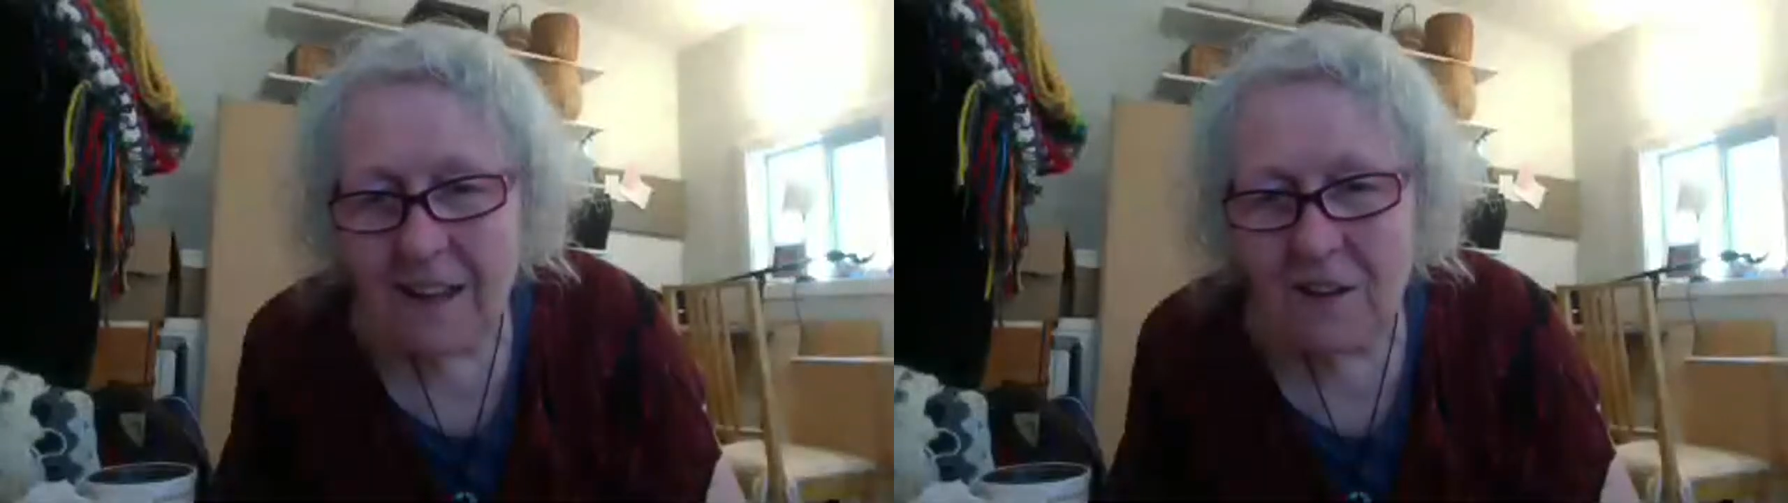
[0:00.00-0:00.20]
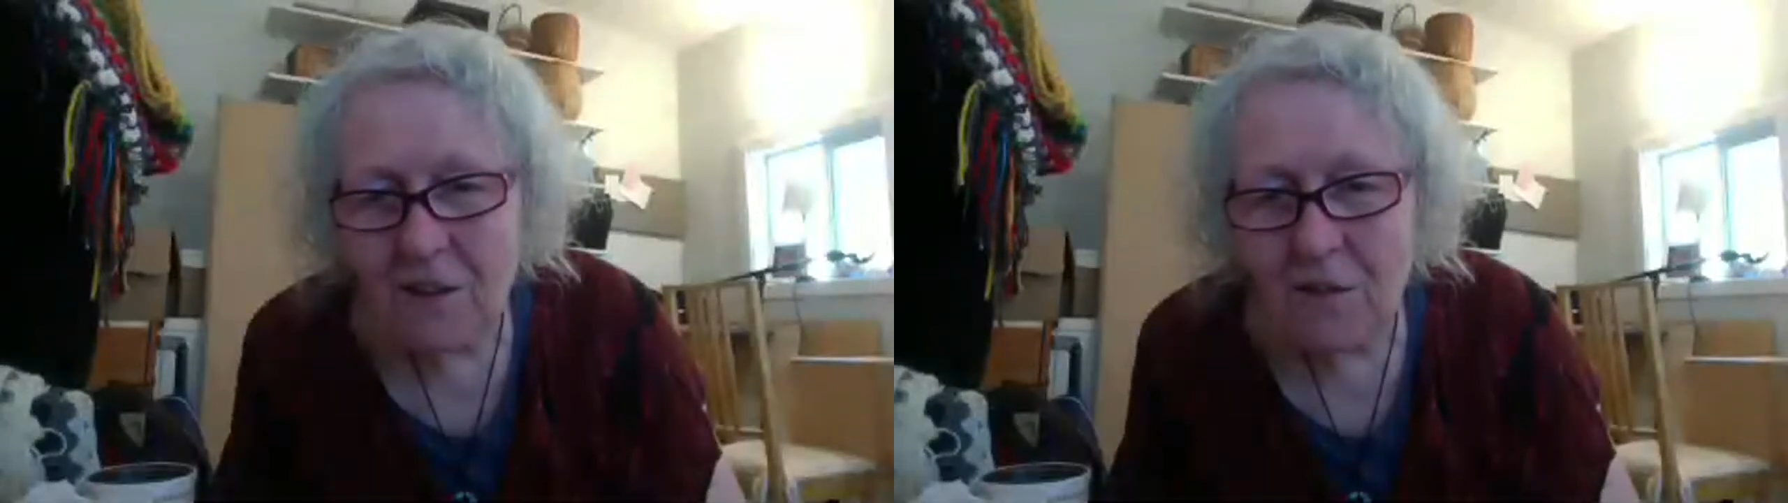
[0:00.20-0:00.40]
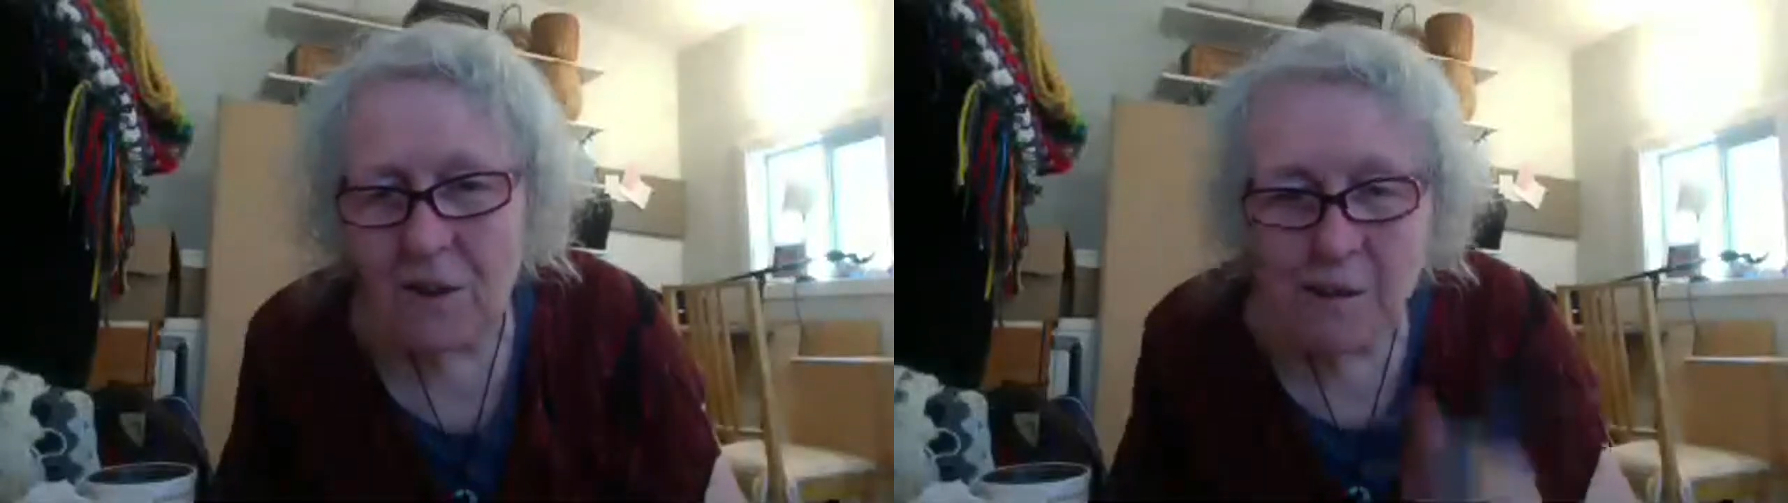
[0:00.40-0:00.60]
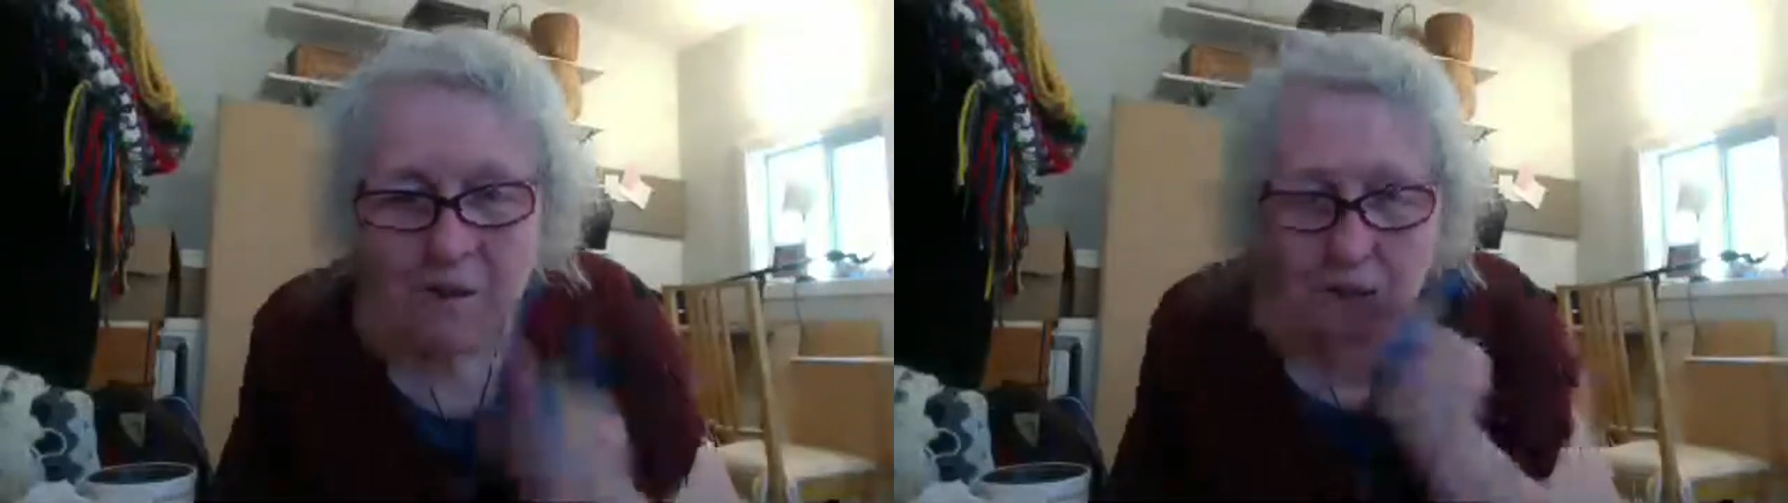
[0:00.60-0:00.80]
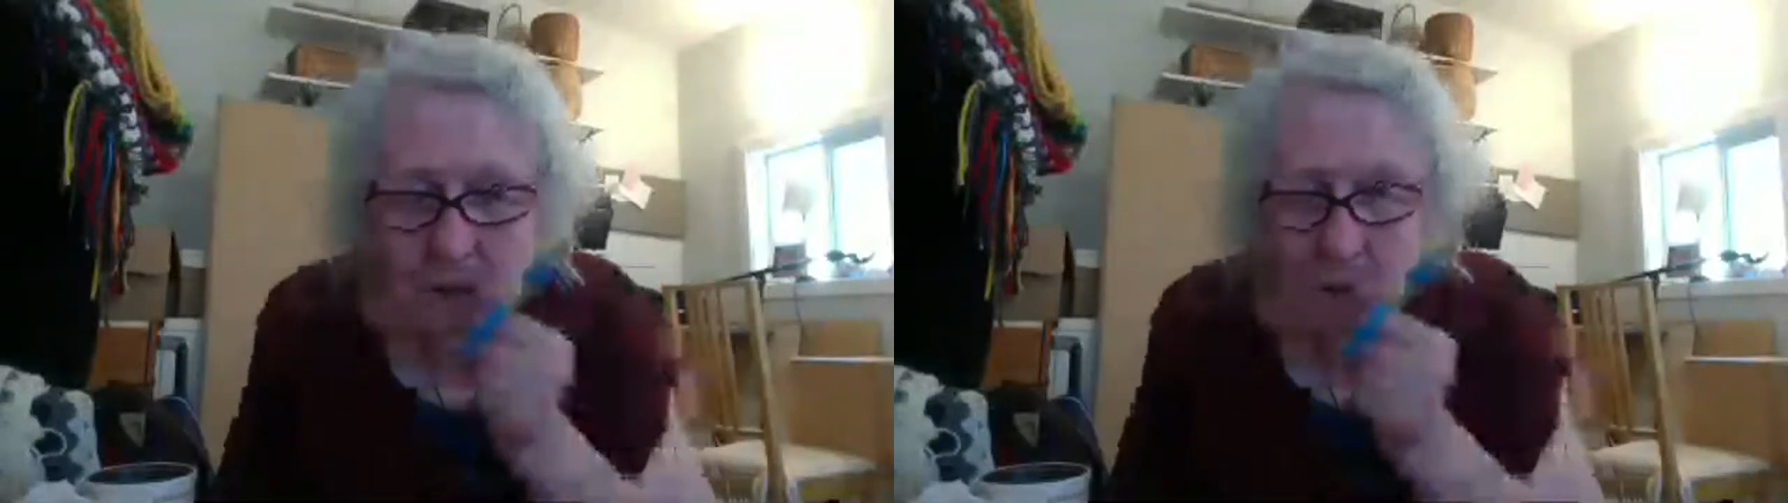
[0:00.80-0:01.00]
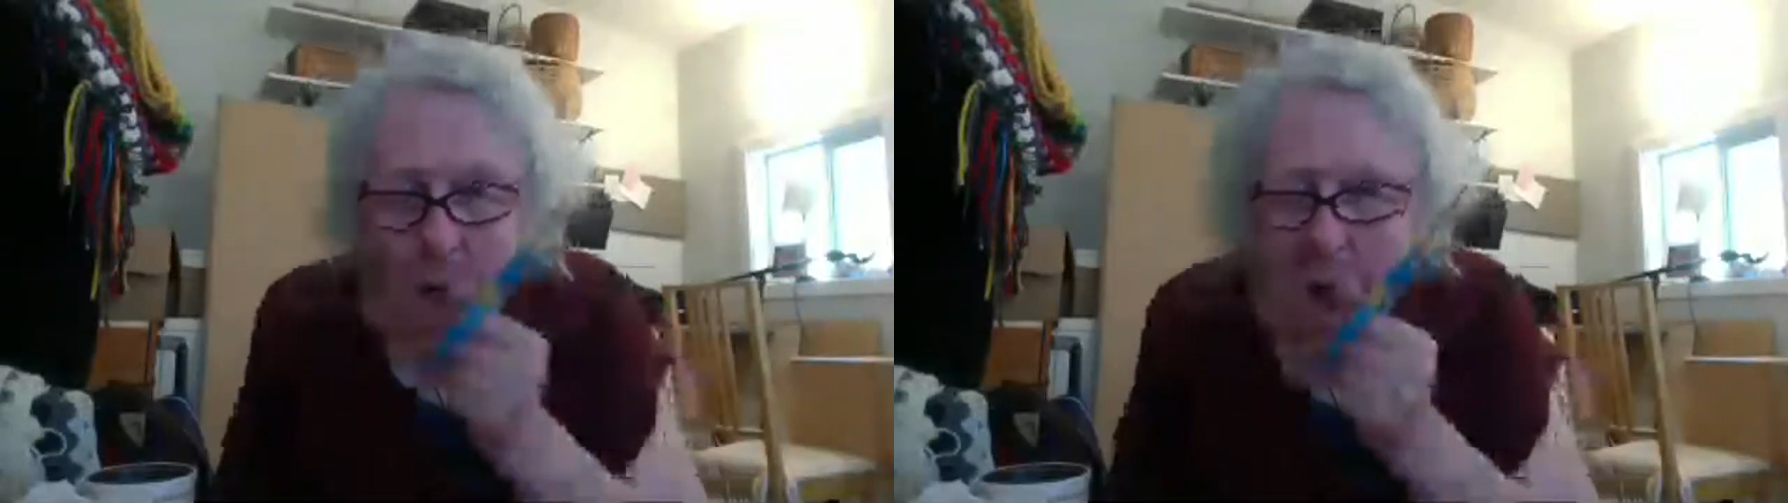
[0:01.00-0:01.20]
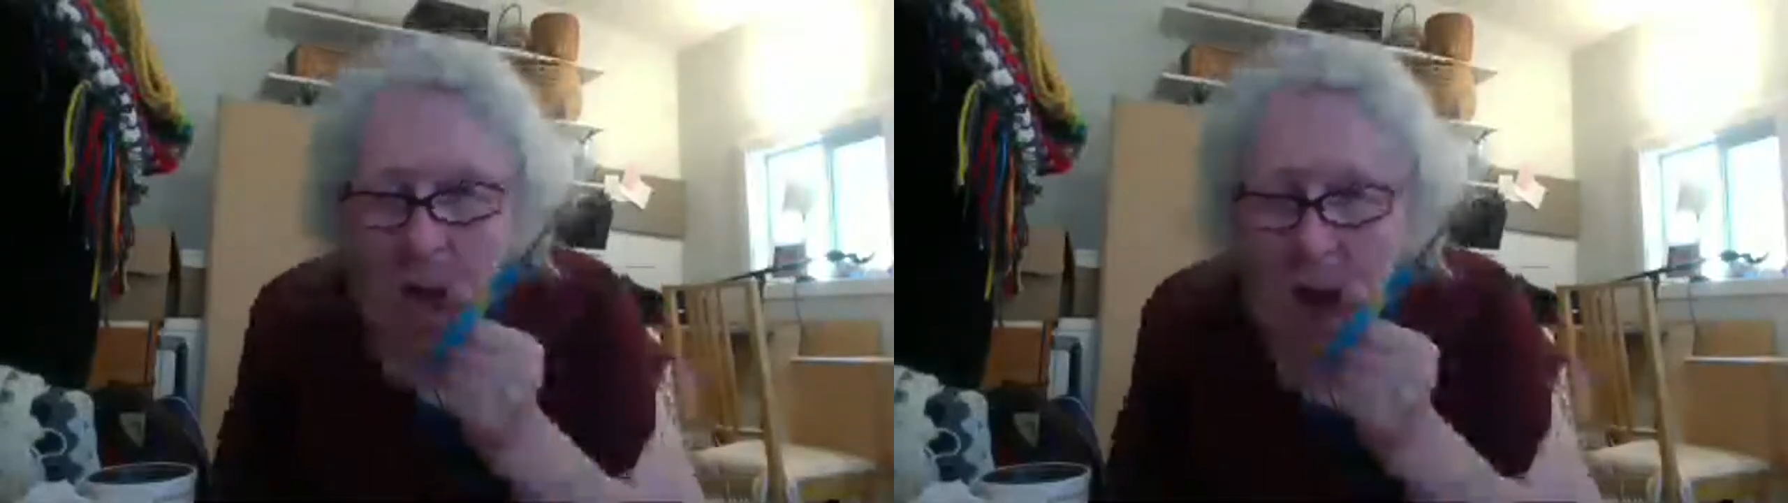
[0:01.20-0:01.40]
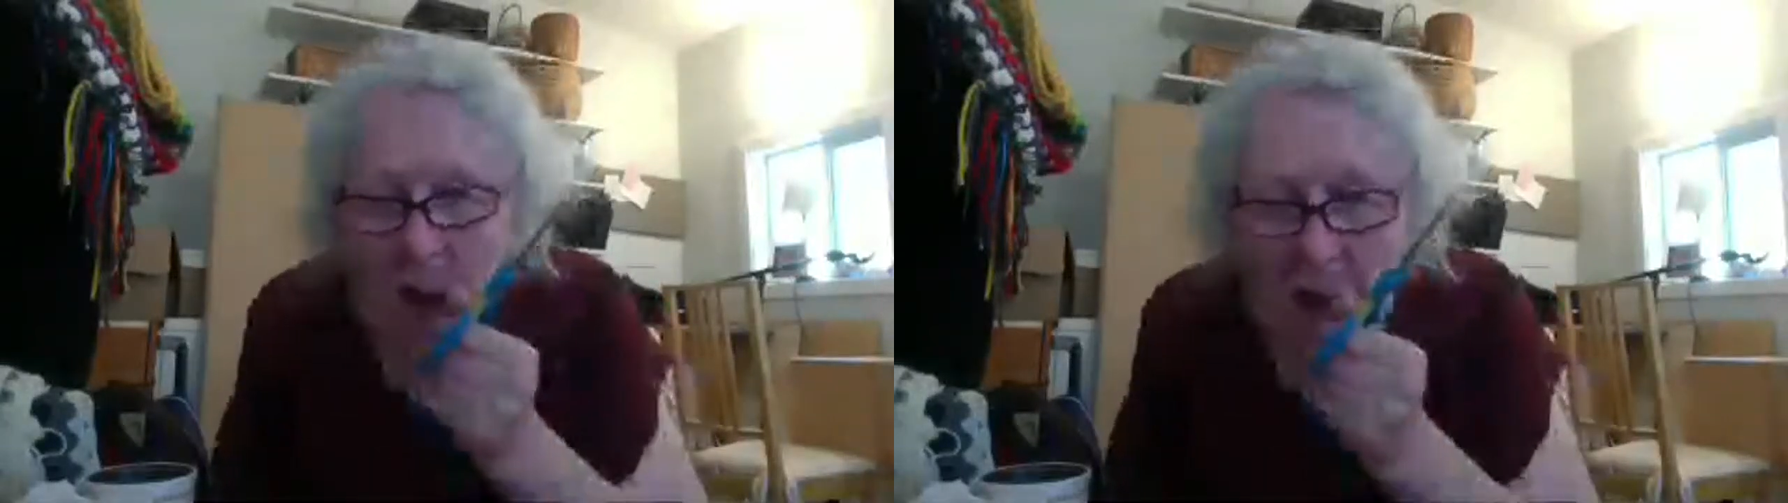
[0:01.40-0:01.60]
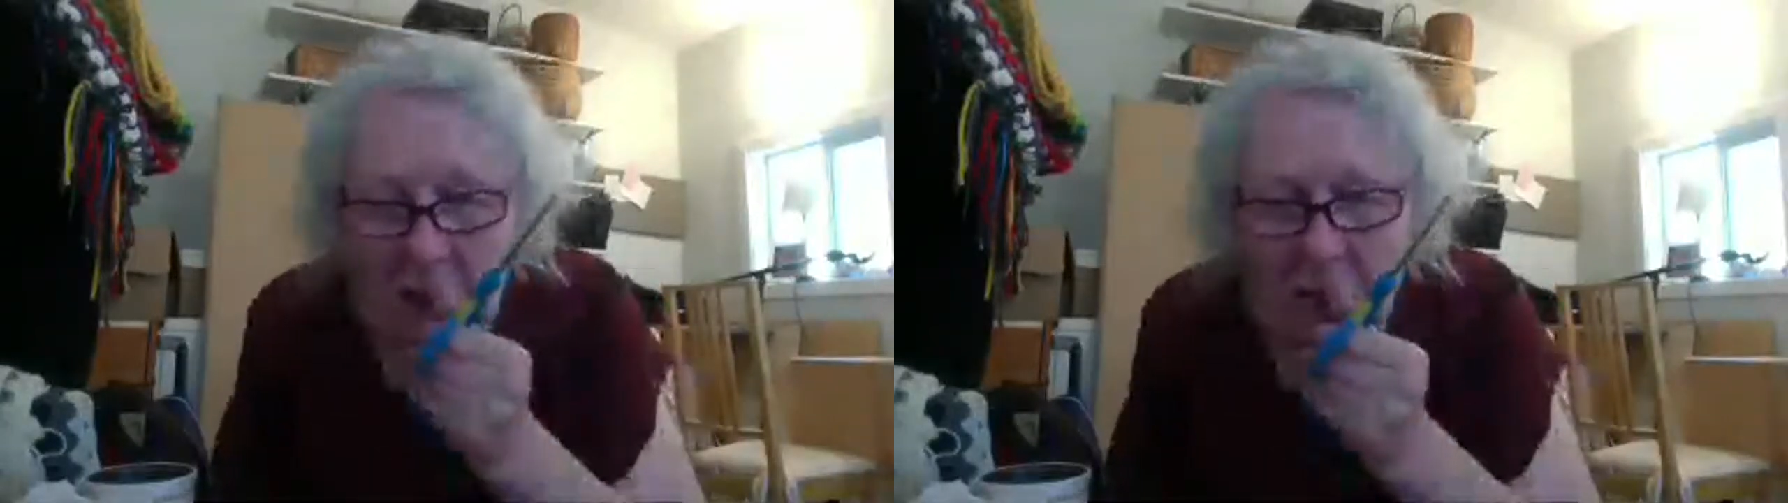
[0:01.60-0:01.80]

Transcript: Thank you very much, Michelle.